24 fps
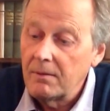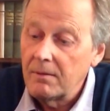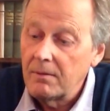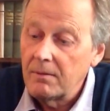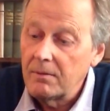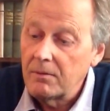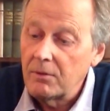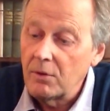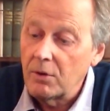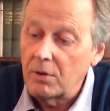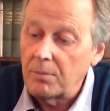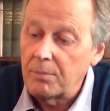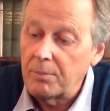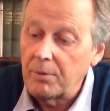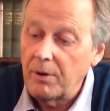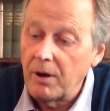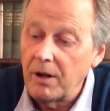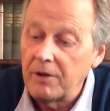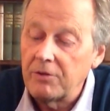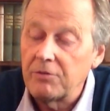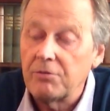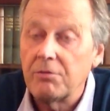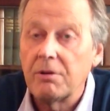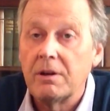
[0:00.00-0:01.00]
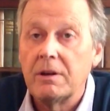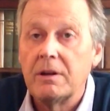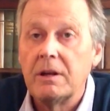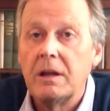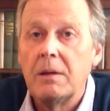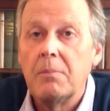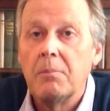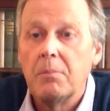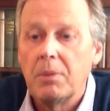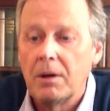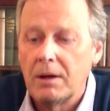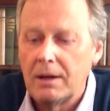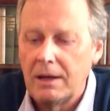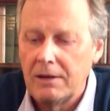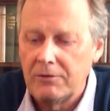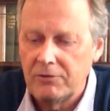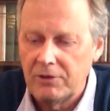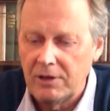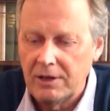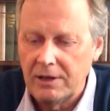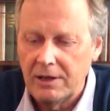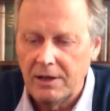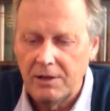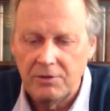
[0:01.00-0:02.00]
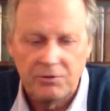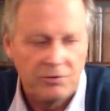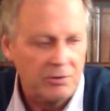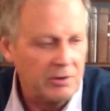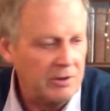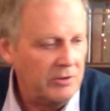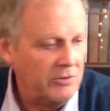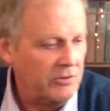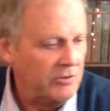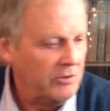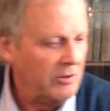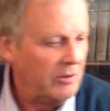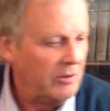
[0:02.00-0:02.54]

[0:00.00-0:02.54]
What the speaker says: Got a price written in by Leslie Guttridge.